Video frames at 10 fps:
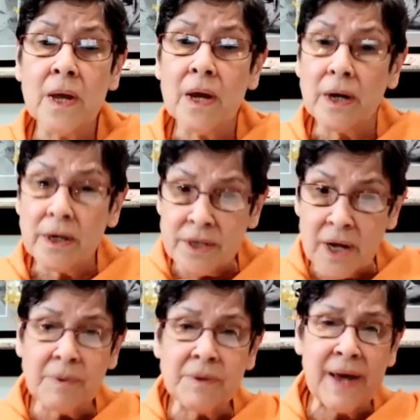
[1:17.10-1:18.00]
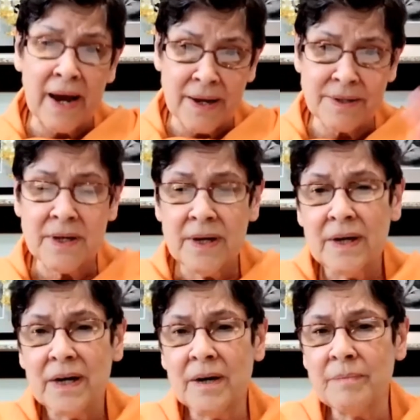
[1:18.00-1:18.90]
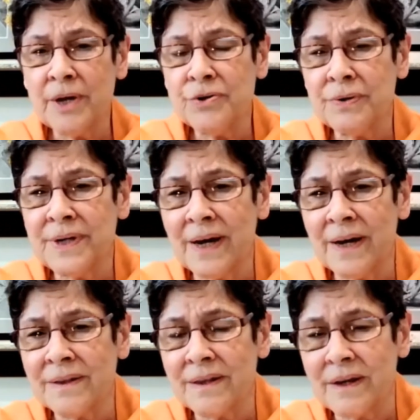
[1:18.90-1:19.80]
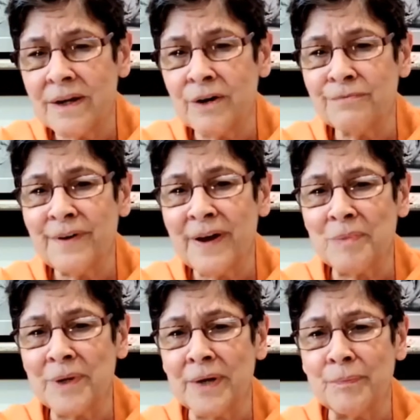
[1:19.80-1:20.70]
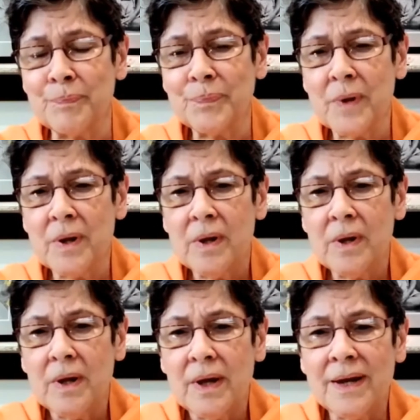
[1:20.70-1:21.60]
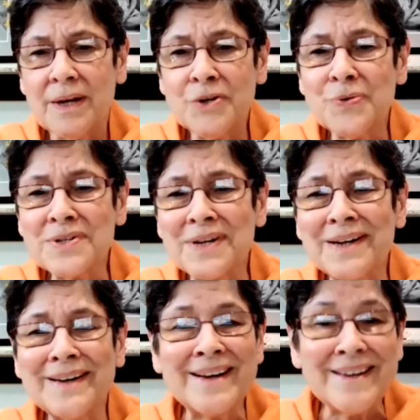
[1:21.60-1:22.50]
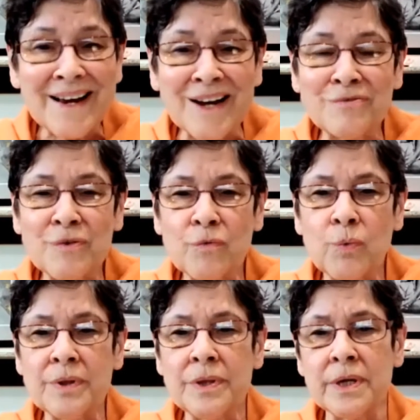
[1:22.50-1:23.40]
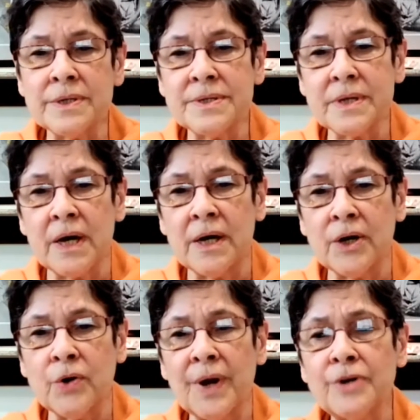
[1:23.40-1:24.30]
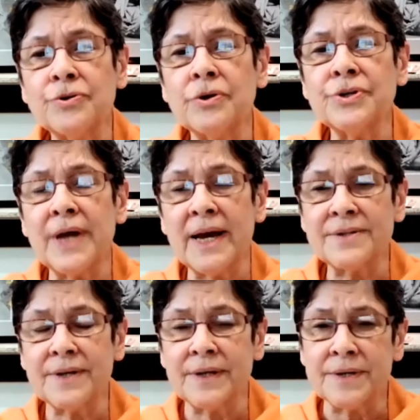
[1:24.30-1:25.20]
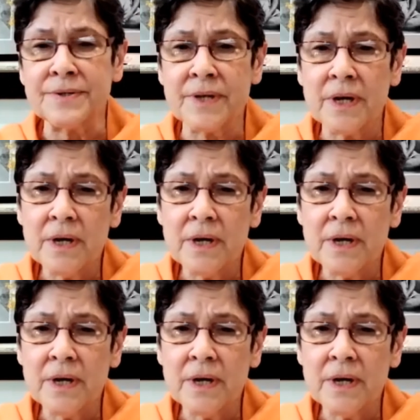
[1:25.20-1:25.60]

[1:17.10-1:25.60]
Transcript: And on top of that, a major death in our family. And interestingly enough, with this great church exodus,